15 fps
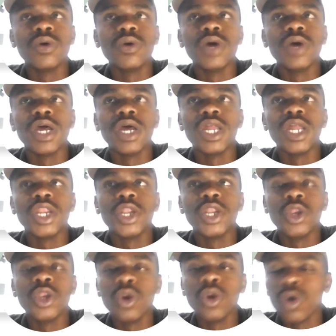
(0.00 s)

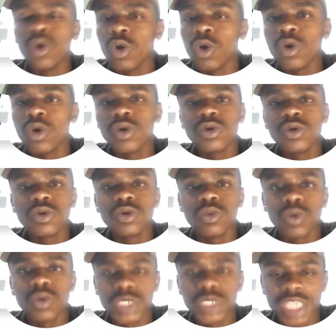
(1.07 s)
low
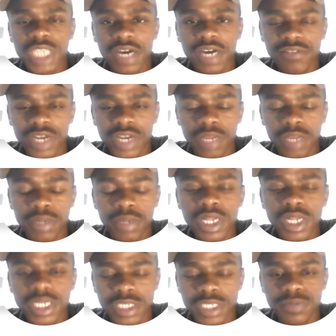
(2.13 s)
water
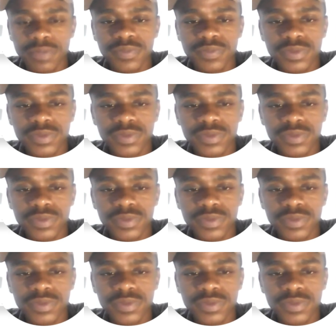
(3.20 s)
availability.